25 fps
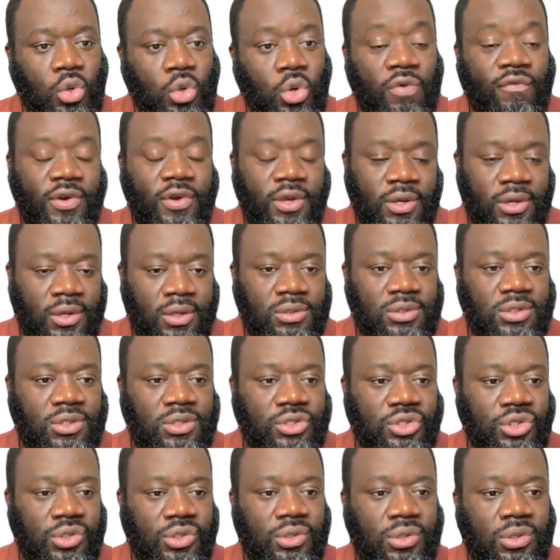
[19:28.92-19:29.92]
overheads
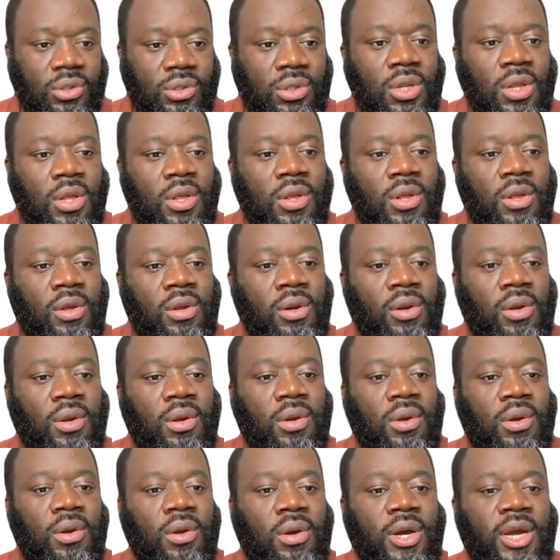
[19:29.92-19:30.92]
in general.
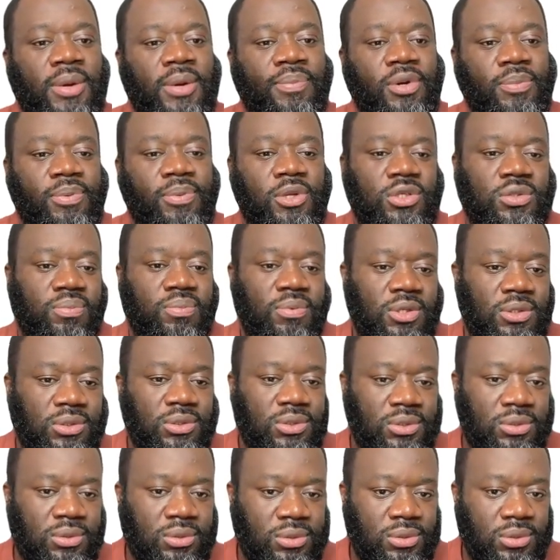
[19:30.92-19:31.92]
Hybrid
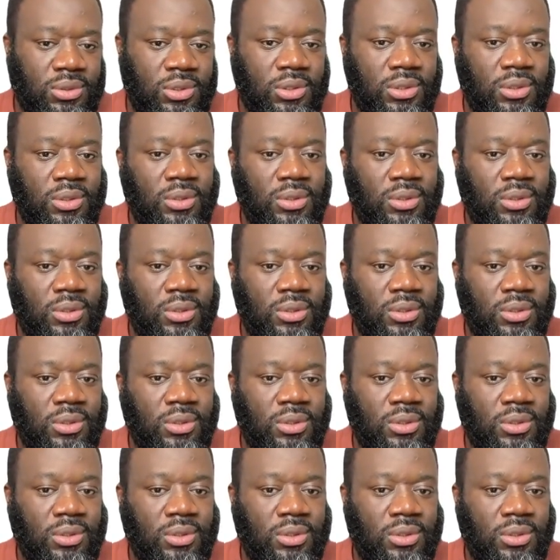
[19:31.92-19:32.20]
placements